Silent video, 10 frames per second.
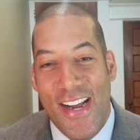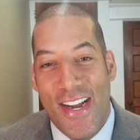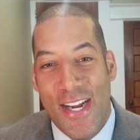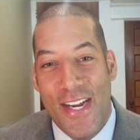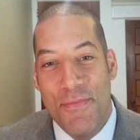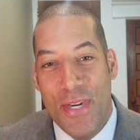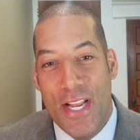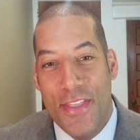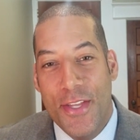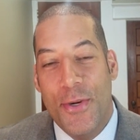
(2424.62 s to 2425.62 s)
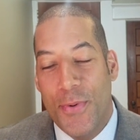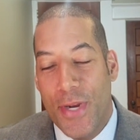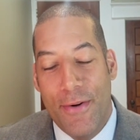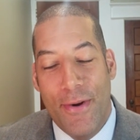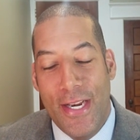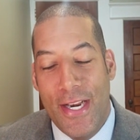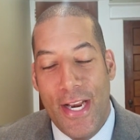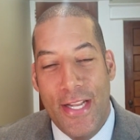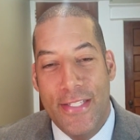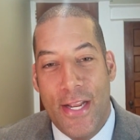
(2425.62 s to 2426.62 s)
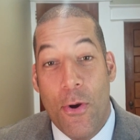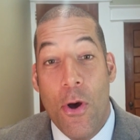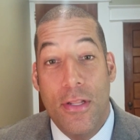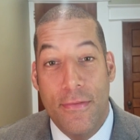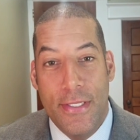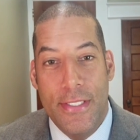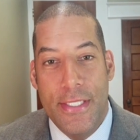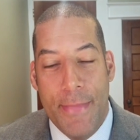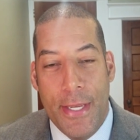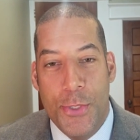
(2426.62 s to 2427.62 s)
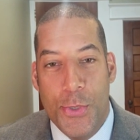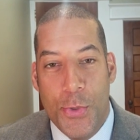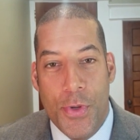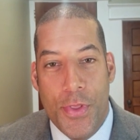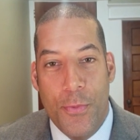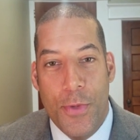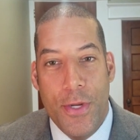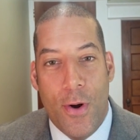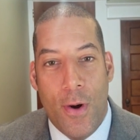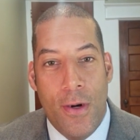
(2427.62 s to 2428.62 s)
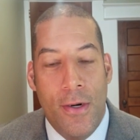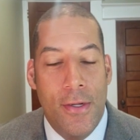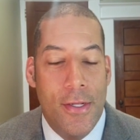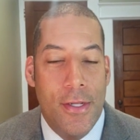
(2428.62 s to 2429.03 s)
But I think you're right. It's on all of us to make sure that we are,